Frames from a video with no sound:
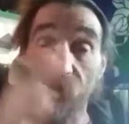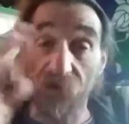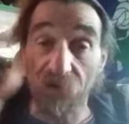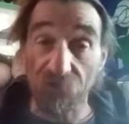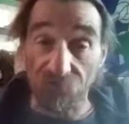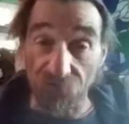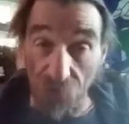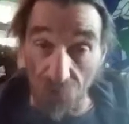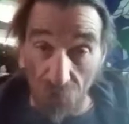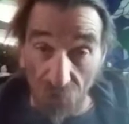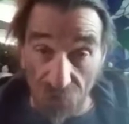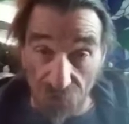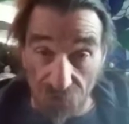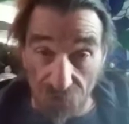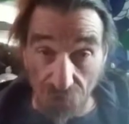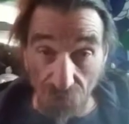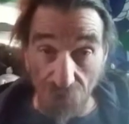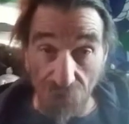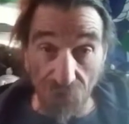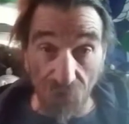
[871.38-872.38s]
for what is
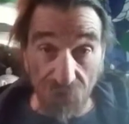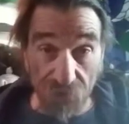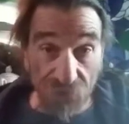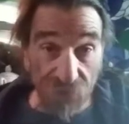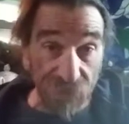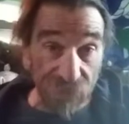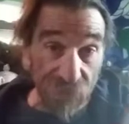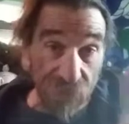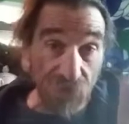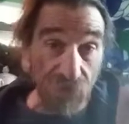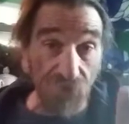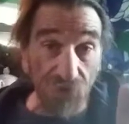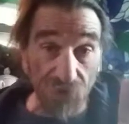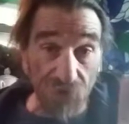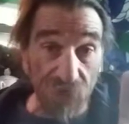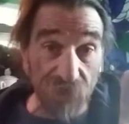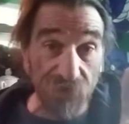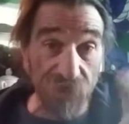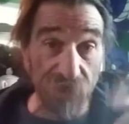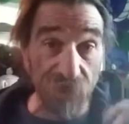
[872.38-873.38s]
going on today. That court
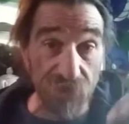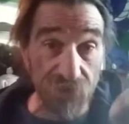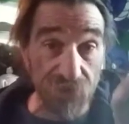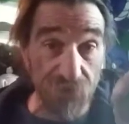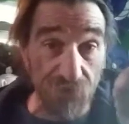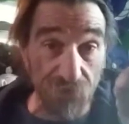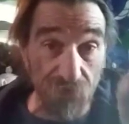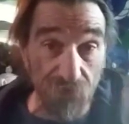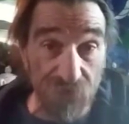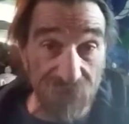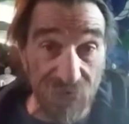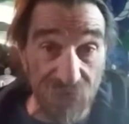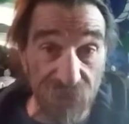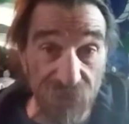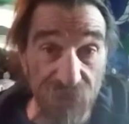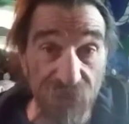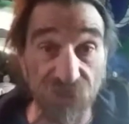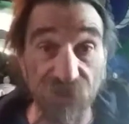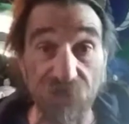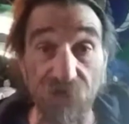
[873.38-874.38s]
case, ladies and gentlemen, was
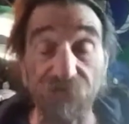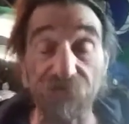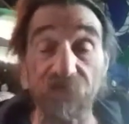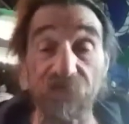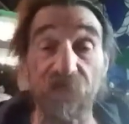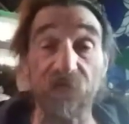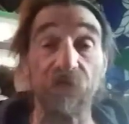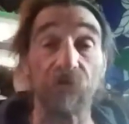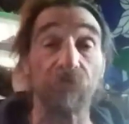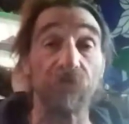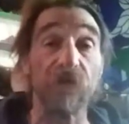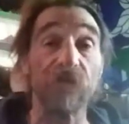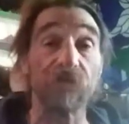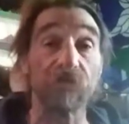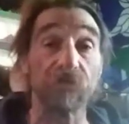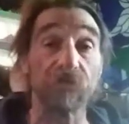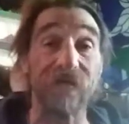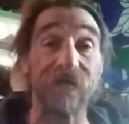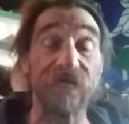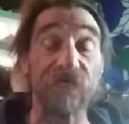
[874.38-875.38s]
1917. It ran
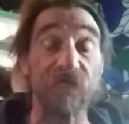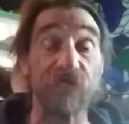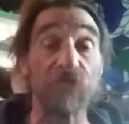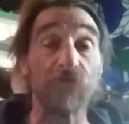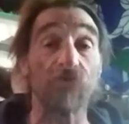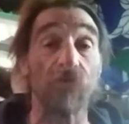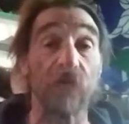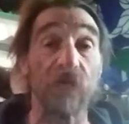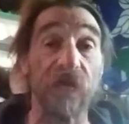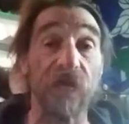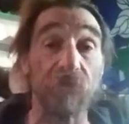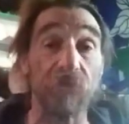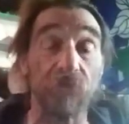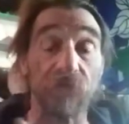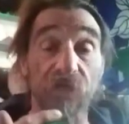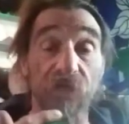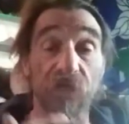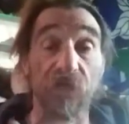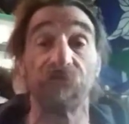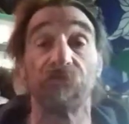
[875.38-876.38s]
until 1928
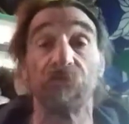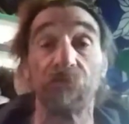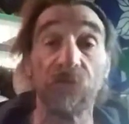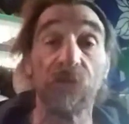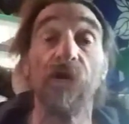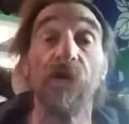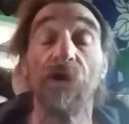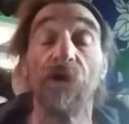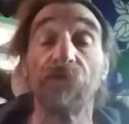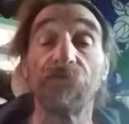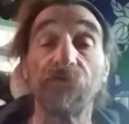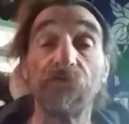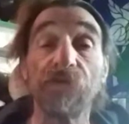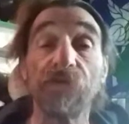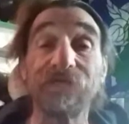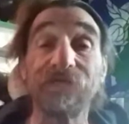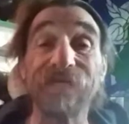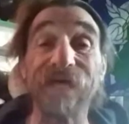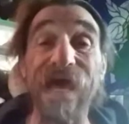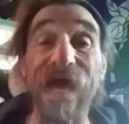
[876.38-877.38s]
when the government threw the
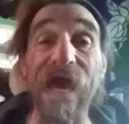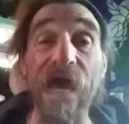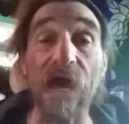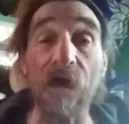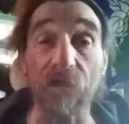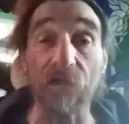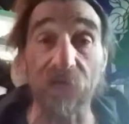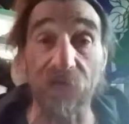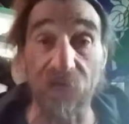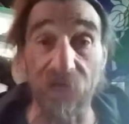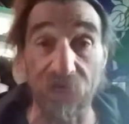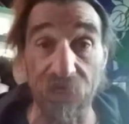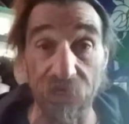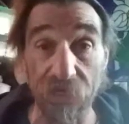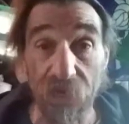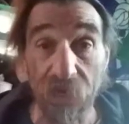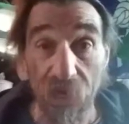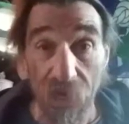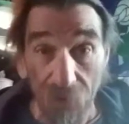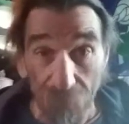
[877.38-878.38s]
towel
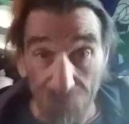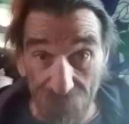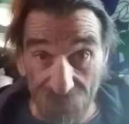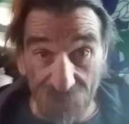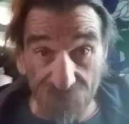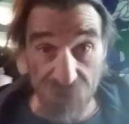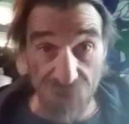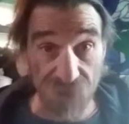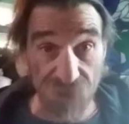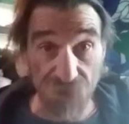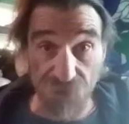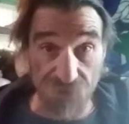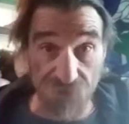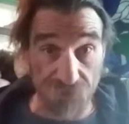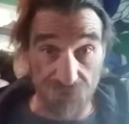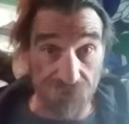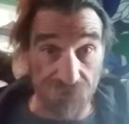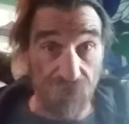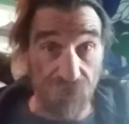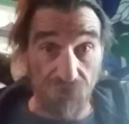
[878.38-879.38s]
in because
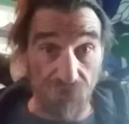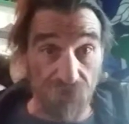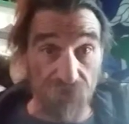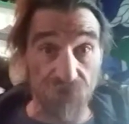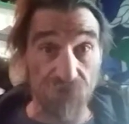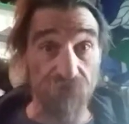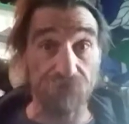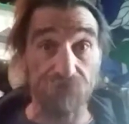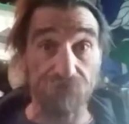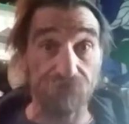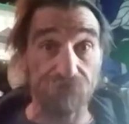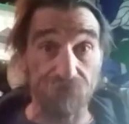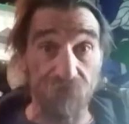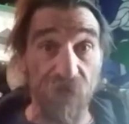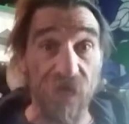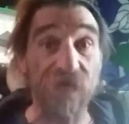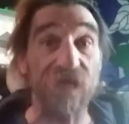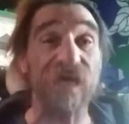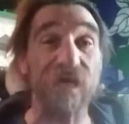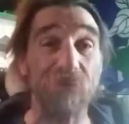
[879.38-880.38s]

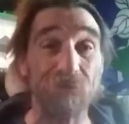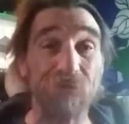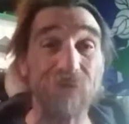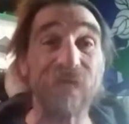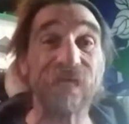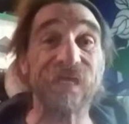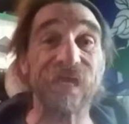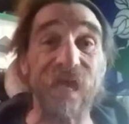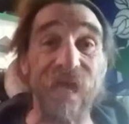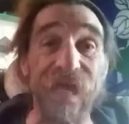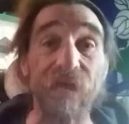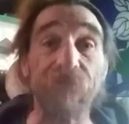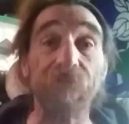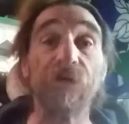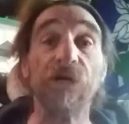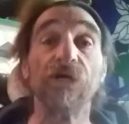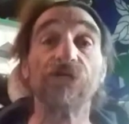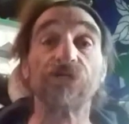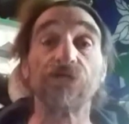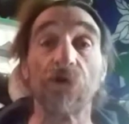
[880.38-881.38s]
it became
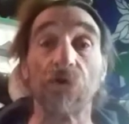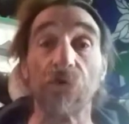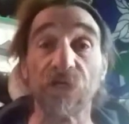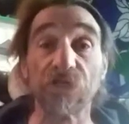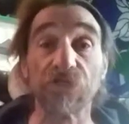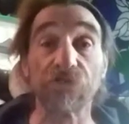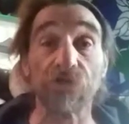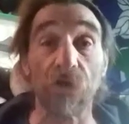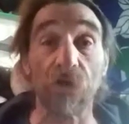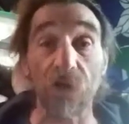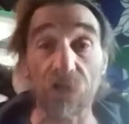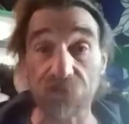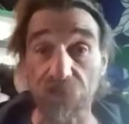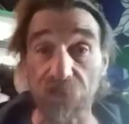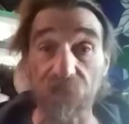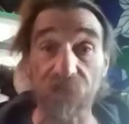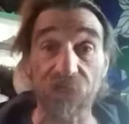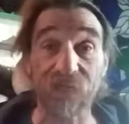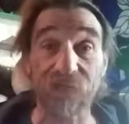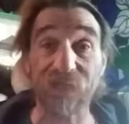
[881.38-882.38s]
so
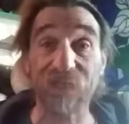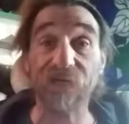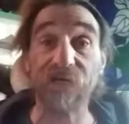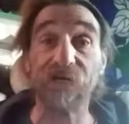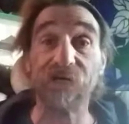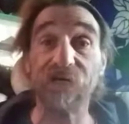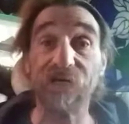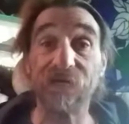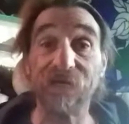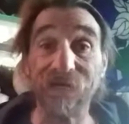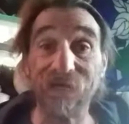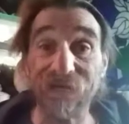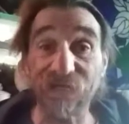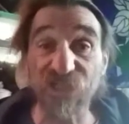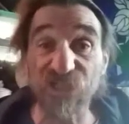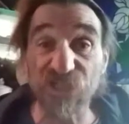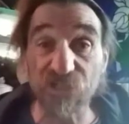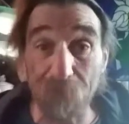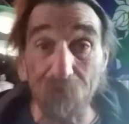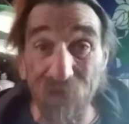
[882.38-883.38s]
exhaustively
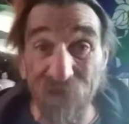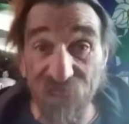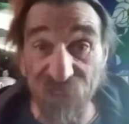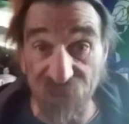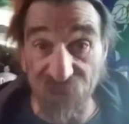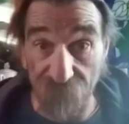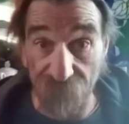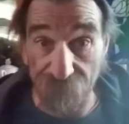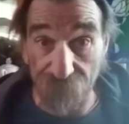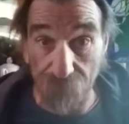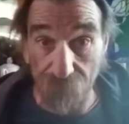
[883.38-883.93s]
expensive.